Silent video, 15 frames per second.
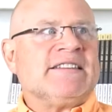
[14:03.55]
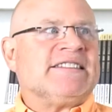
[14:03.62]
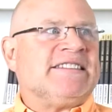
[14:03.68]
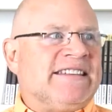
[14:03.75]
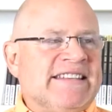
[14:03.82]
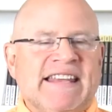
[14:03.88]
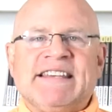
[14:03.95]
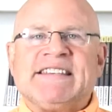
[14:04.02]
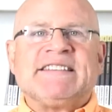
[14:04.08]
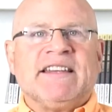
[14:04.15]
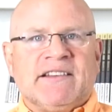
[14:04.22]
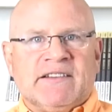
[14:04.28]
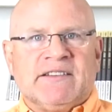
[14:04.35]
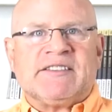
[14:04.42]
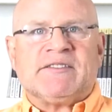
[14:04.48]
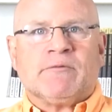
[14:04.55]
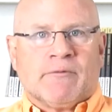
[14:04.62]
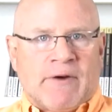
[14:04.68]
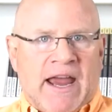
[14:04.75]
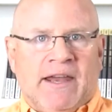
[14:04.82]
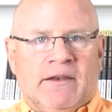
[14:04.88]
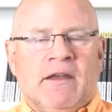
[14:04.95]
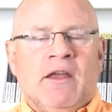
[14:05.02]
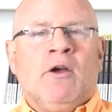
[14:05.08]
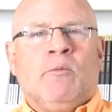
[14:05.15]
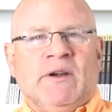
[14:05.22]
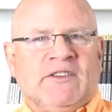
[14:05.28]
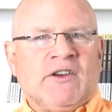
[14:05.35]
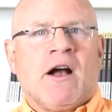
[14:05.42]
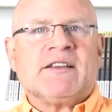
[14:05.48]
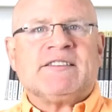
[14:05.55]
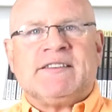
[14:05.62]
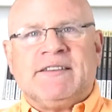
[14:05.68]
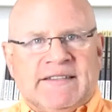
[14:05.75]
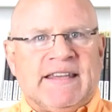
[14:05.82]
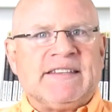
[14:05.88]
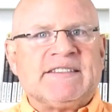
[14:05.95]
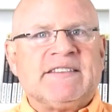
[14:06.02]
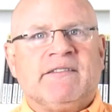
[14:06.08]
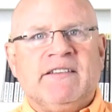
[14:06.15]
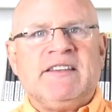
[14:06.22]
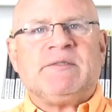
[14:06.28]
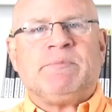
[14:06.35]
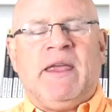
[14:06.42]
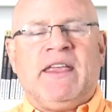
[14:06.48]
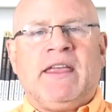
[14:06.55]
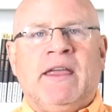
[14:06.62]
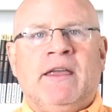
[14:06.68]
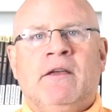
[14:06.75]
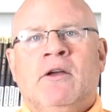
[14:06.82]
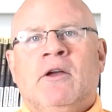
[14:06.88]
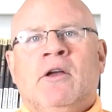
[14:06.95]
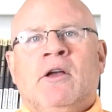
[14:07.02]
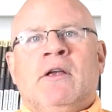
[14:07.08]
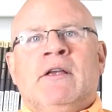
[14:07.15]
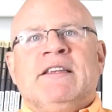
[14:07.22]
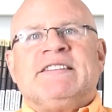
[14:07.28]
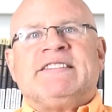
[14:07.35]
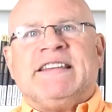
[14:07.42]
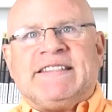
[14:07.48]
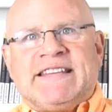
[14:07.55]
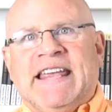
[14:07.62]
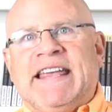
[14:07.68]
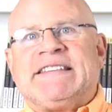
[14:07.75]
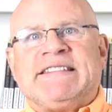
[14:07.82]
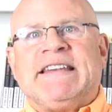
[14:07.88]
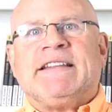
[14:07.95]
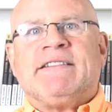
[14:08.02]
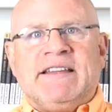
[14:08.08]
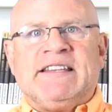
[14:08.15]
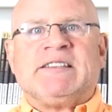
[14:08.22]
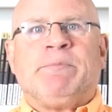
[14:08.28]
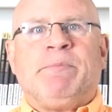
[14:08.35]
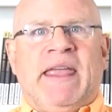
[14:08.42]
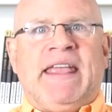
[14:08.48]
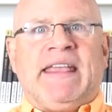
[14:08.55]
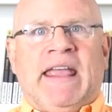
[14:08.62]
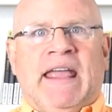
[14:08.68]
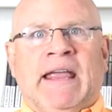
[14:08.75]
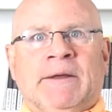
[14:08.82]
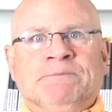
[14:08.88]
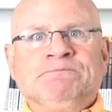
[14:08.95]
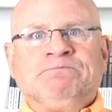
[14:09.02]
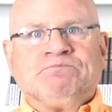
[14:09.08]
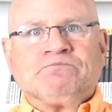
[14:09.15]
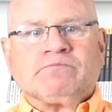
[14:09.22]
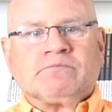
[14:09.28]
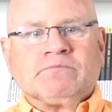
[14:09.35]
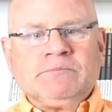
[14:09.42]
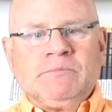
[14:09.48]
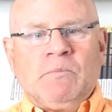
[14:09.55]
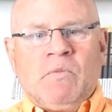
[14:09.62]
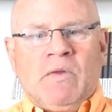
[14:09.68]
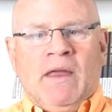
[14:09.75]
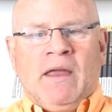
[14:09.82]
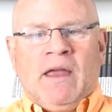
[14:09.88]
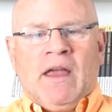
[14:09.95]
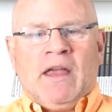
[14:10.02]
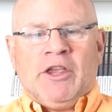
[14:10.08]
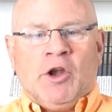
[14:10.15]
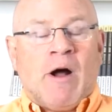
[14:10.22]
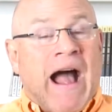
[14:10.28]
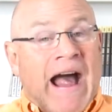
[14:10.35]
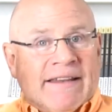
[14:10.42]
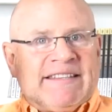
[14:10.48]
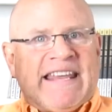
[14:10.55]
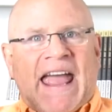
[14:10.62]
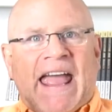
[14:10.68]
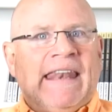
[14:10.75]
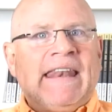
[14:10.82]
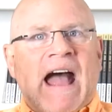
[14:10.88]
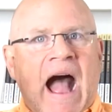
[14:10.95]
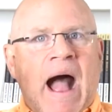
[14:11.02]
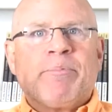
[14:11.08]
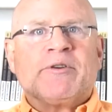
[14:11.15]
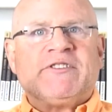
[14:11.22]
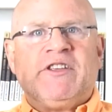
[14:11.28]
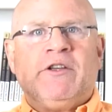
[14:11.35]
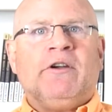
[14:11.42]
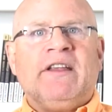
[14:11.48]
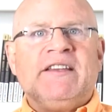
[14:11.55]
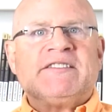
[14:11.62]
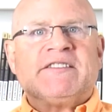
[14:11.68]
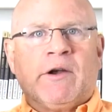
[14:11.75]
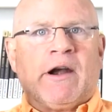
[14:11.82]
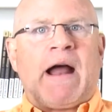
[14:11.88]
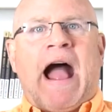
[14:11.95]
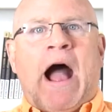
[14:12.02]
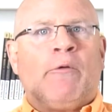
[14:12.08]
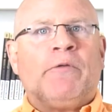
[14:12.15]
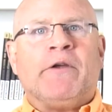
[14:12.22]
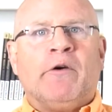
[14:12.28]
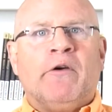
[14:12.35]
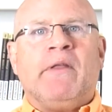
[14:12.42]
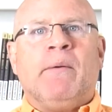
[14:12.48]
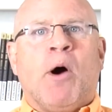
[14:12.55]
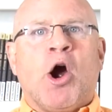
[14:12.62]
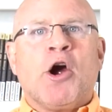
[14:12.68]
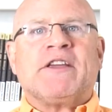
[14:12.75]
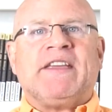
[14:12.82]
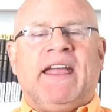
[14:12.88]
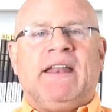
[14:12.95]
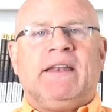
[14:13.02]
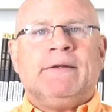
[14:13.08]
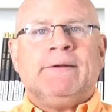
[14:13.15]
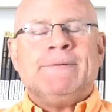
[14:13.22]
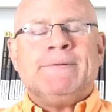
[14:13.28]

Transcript: statistics, right? We talk statistically speaking. Statistically speaking, out of 10 opportunities that are out there in the market,